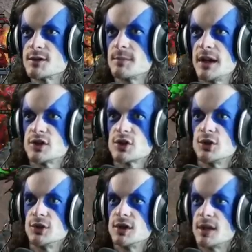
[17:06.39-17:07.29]
match
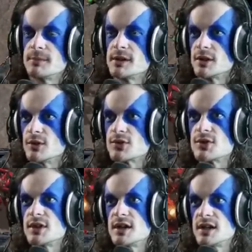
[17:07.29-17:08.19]
could not be closer
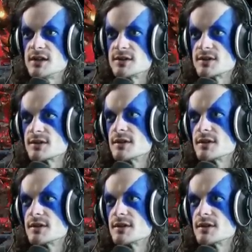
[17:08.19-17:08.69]
than it is.